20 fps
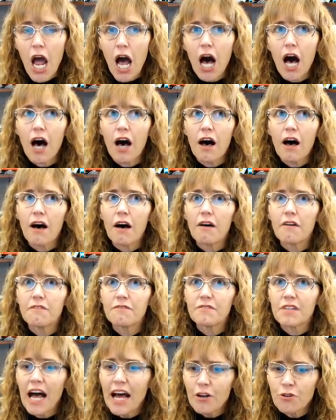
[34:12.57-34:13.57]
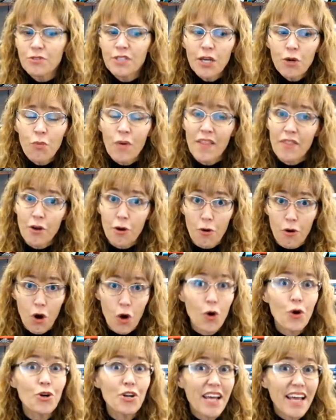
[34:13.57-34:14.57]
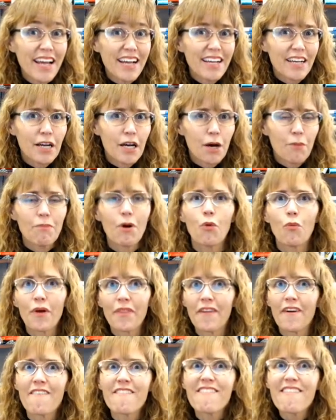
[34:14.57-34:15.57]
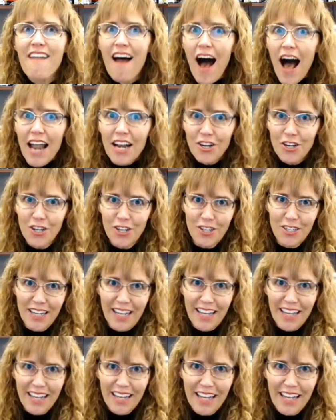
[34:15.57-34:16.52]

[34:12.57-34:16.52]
of not only when they're hurting, but when they're not hurting,